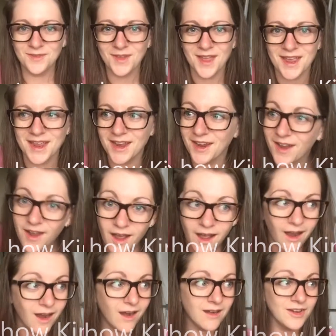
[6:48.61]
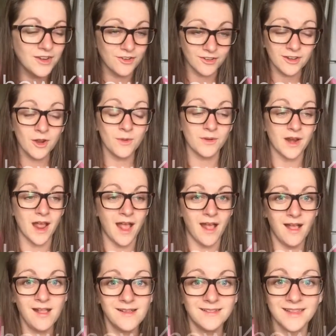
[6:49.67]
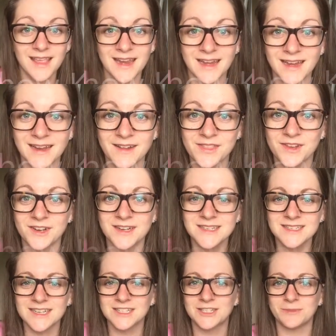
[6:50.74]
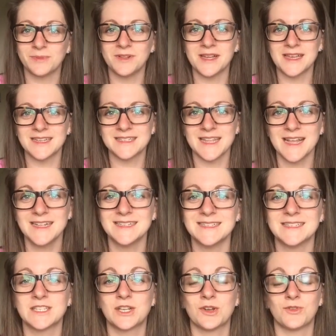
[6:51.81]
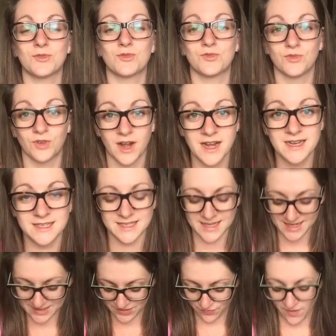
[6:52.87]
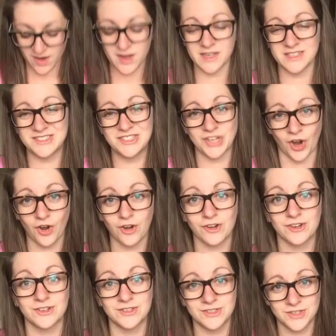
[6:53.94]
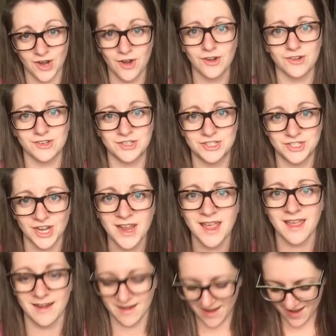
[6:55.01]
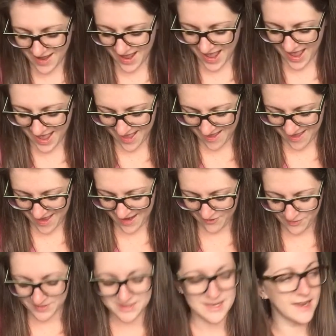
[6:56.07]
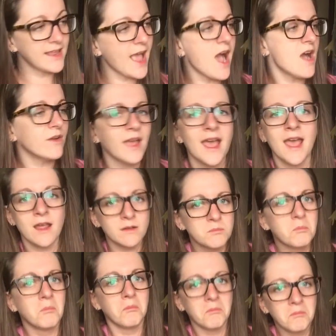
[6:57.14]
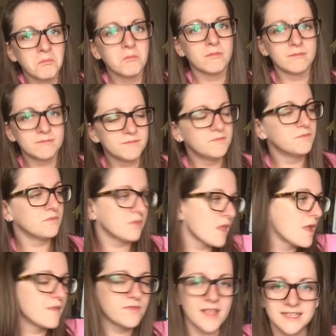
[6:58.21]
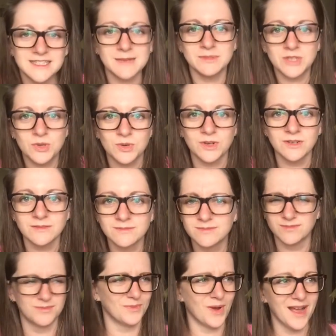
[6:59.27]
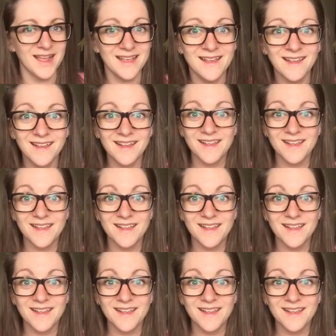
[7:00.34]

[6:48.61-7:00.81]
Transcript: Like, you're going to hell, lady, if there is such a place. That is crazy. That's fucking dark shit. And everyone's like, yeah, okay. That seems cool. What?